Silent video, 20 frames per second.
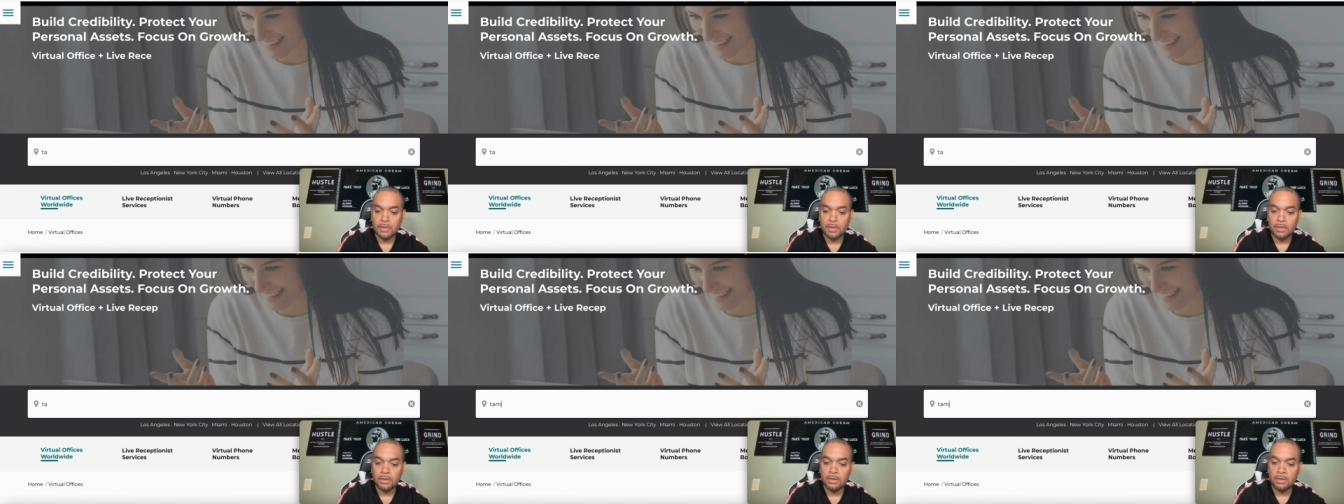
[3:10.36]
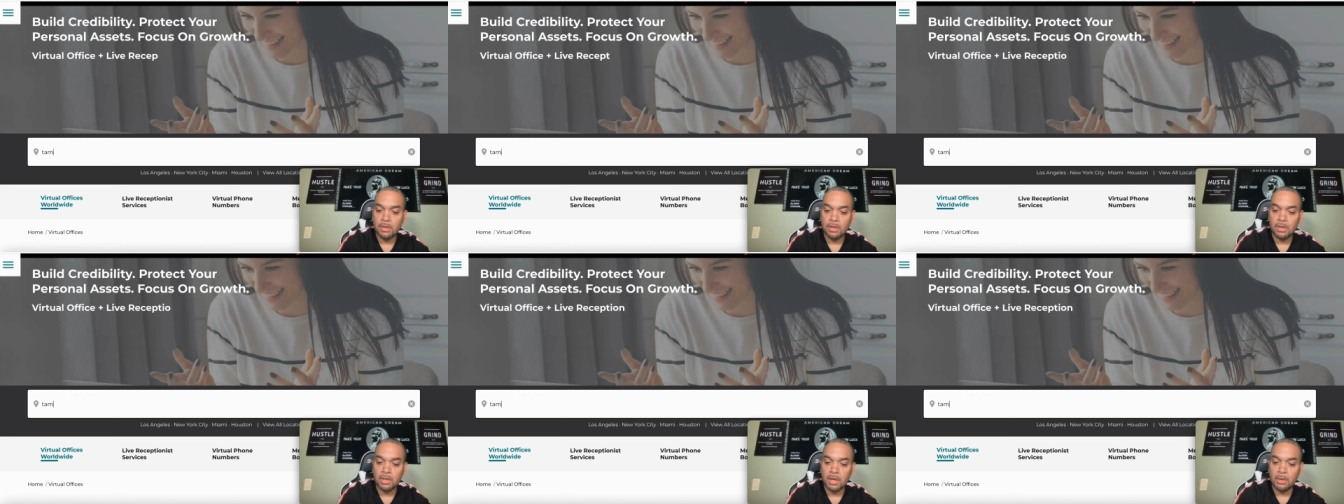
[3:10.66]
You
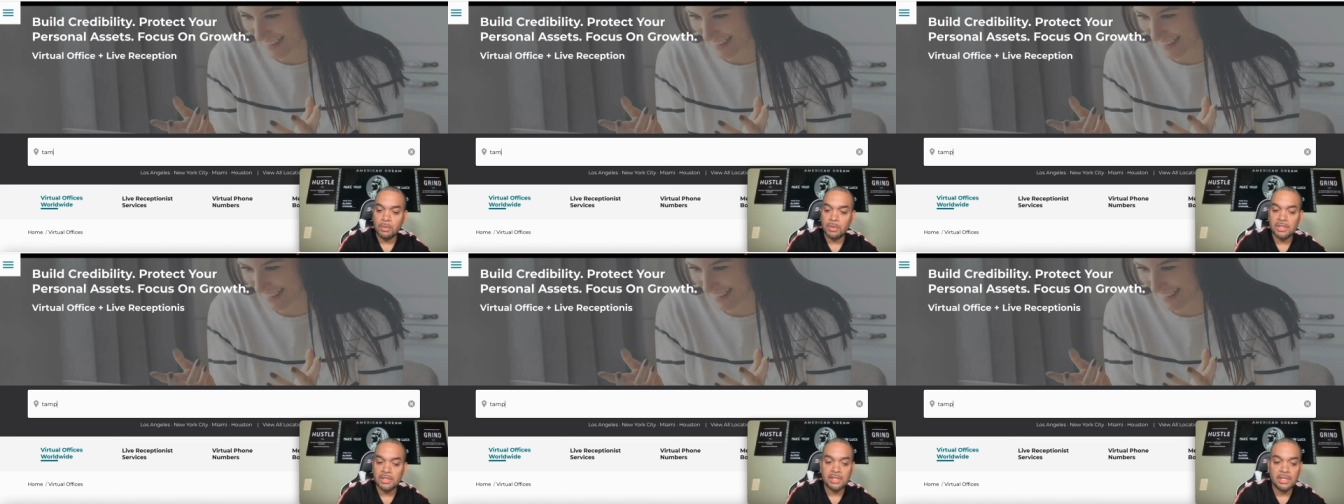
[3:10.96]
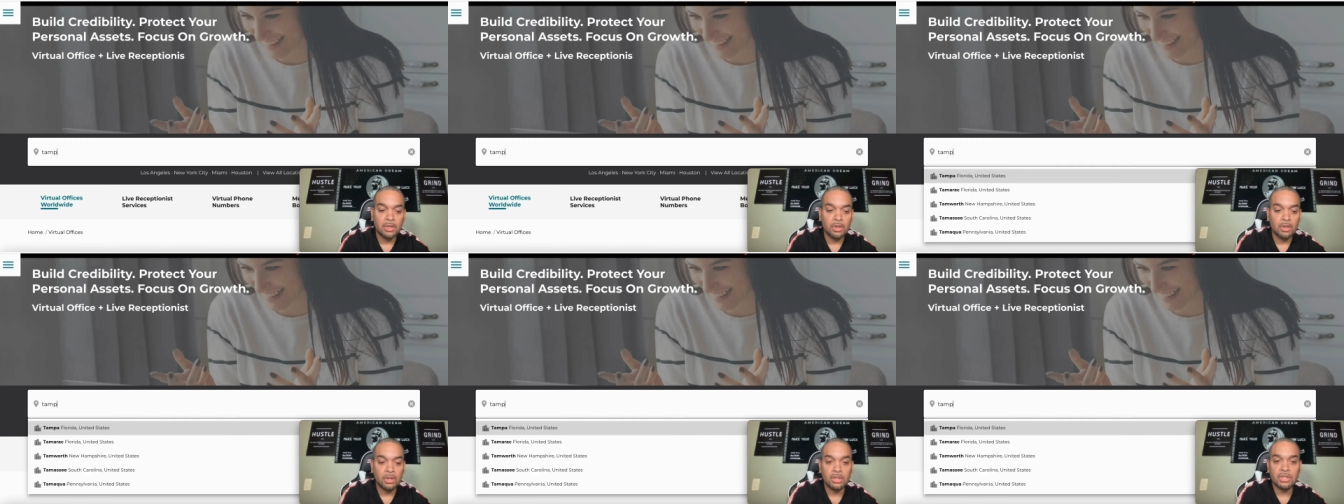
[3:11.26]
know, I want to
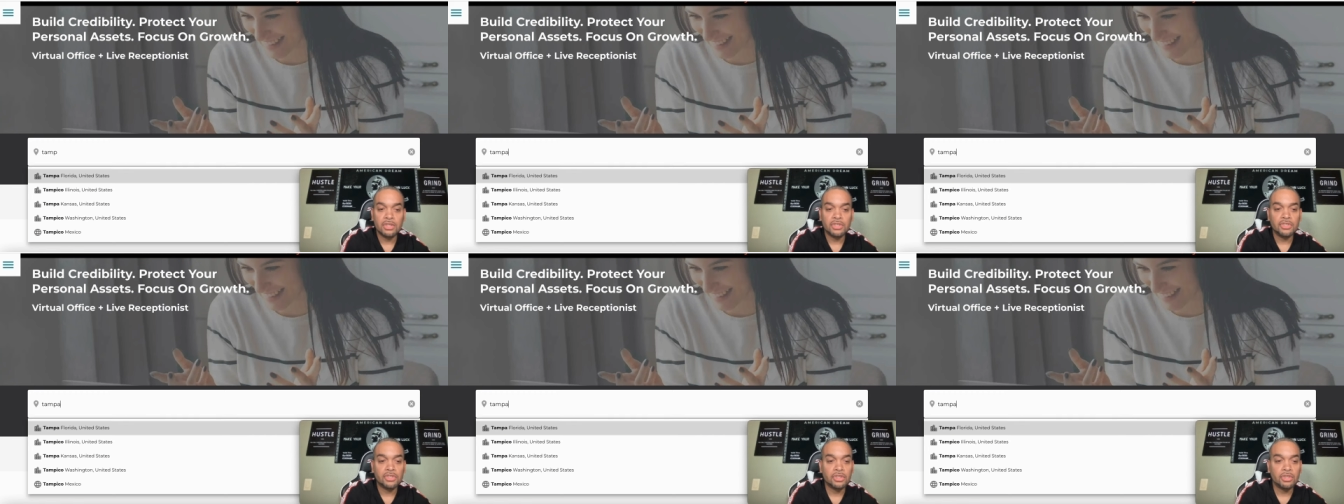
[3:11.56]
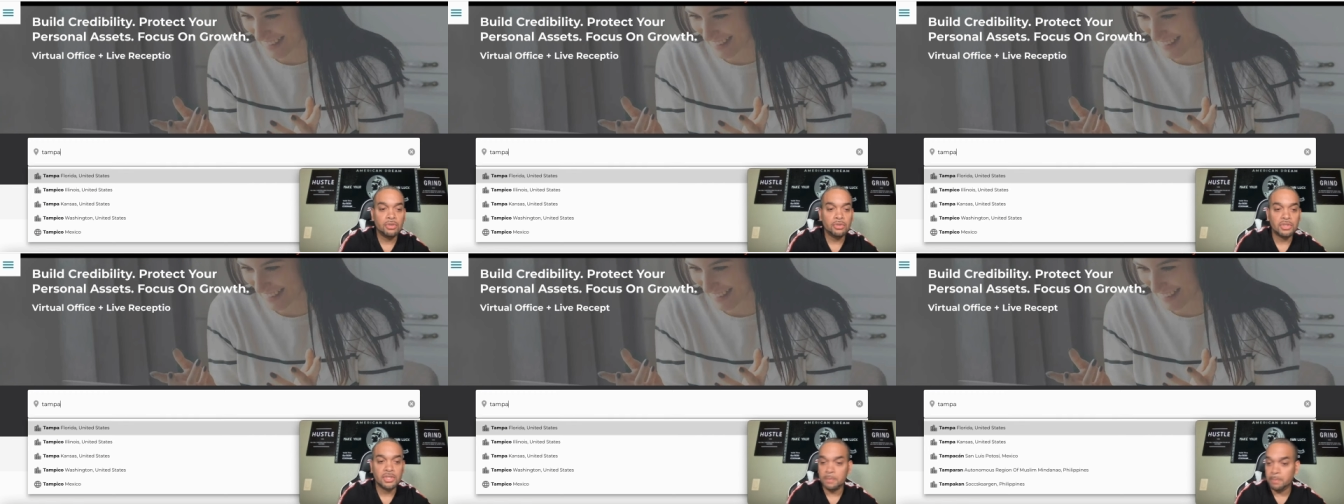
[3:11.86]
see all the
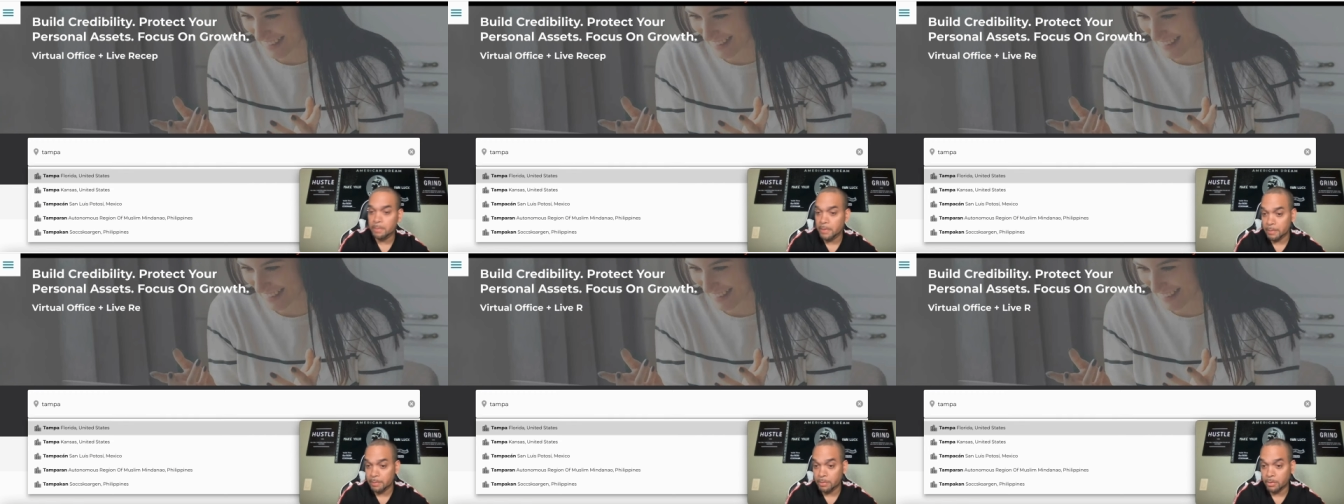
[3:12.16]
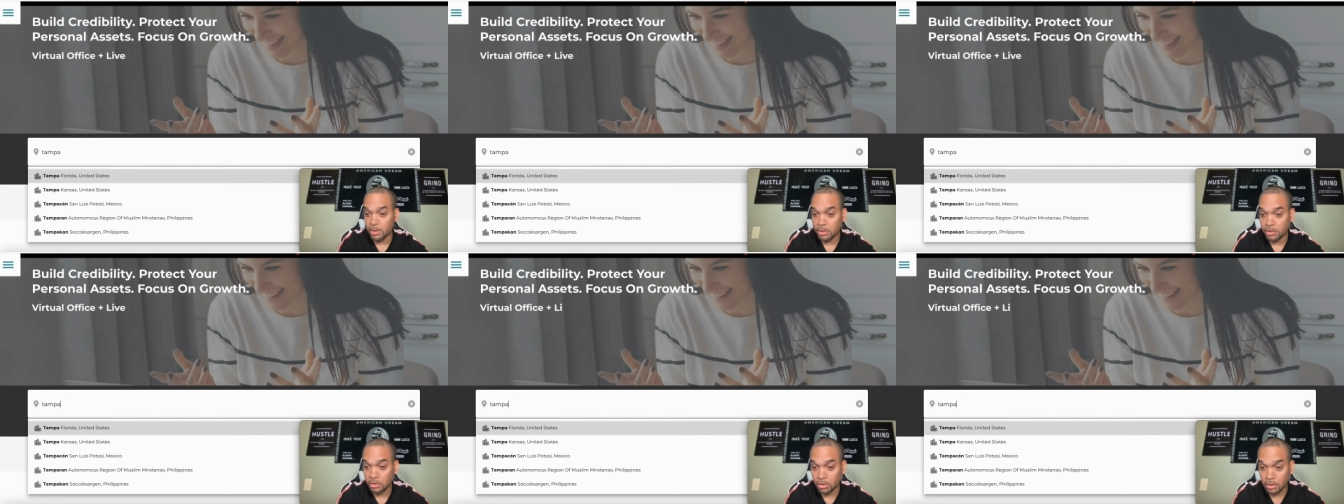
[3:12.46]
excuses
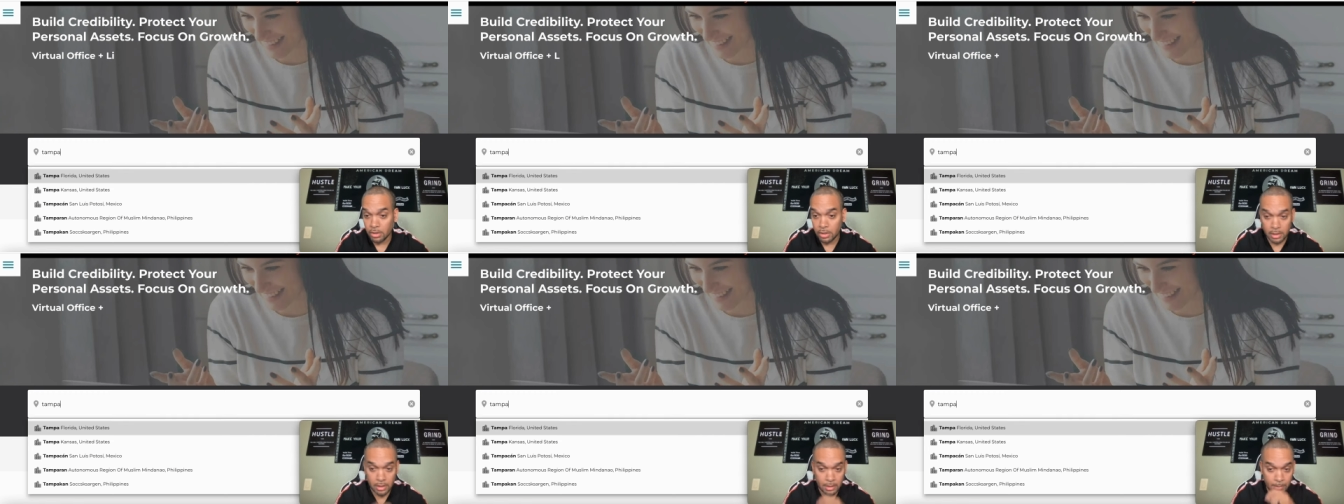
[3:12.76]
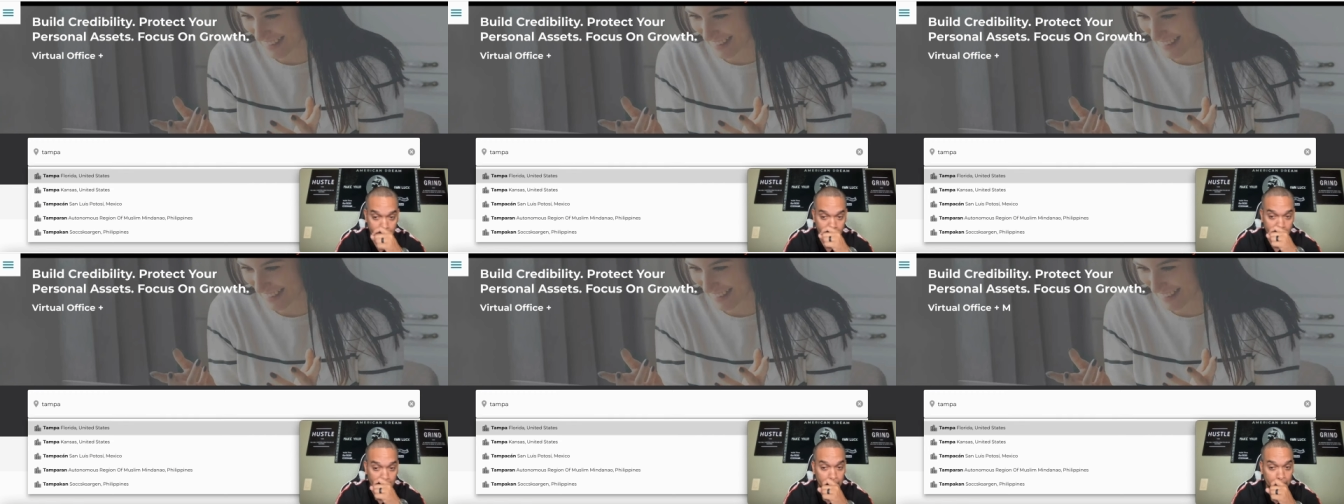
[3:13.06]
people are talking
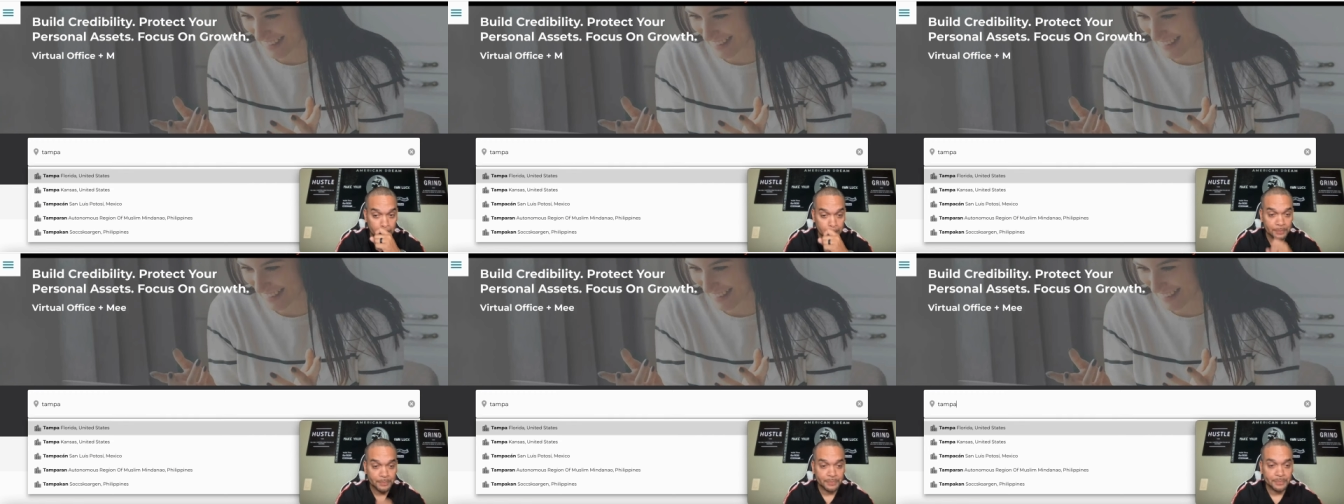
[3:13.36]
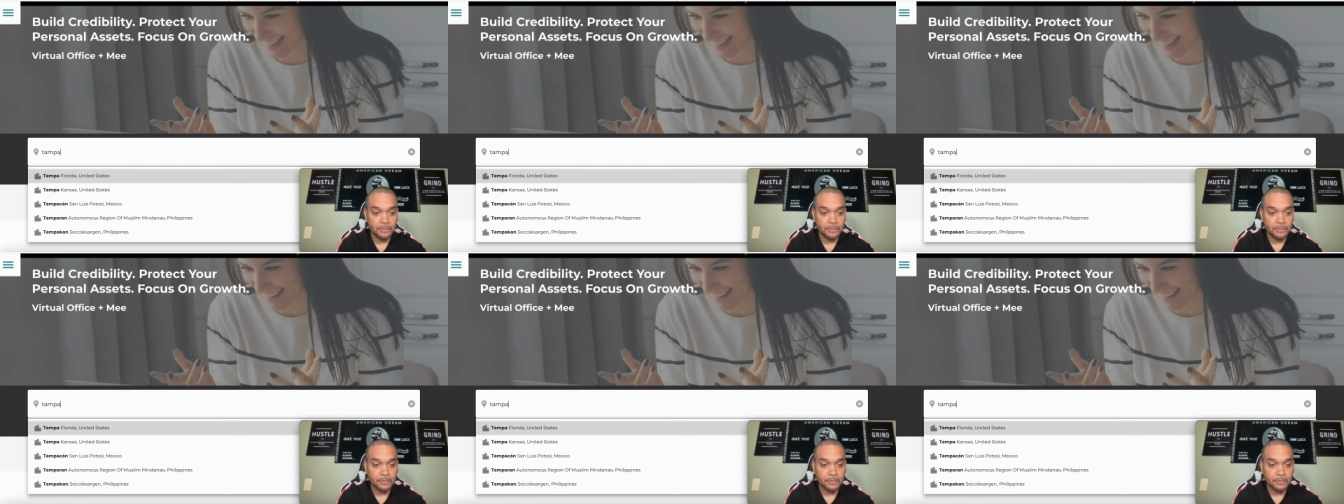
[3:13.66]
about.